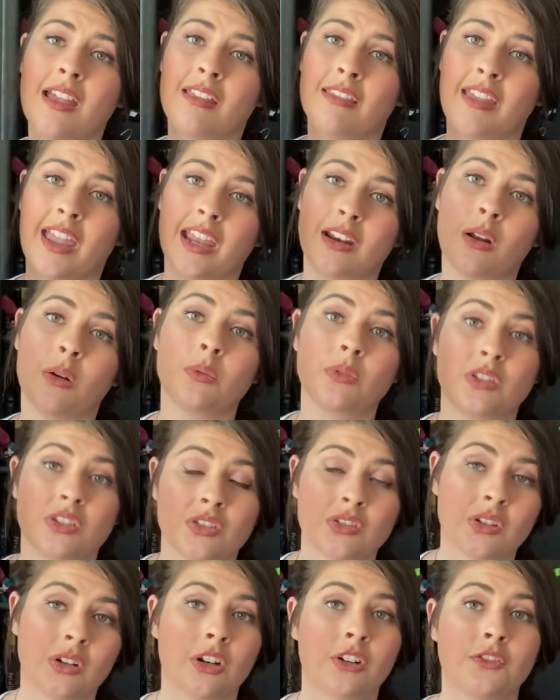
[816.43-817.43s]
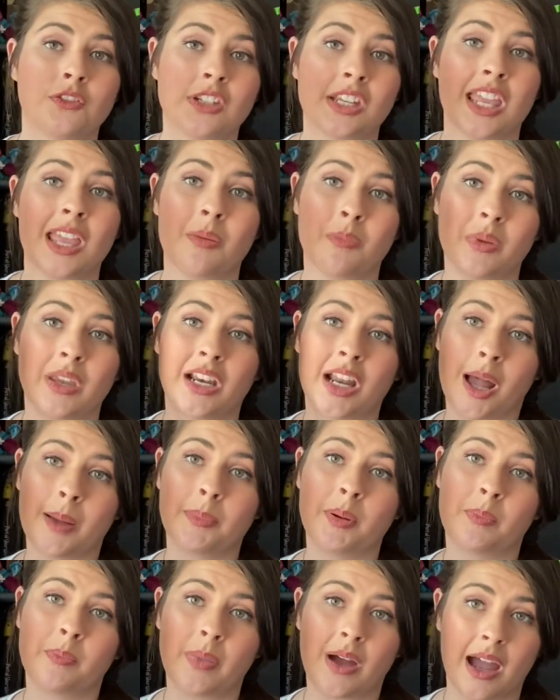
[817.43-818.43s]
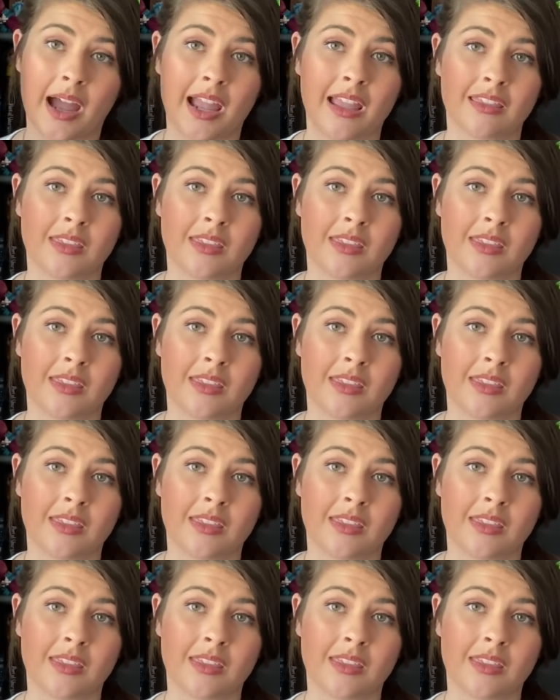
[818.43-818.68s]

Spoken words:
they don't deserve to get beat up by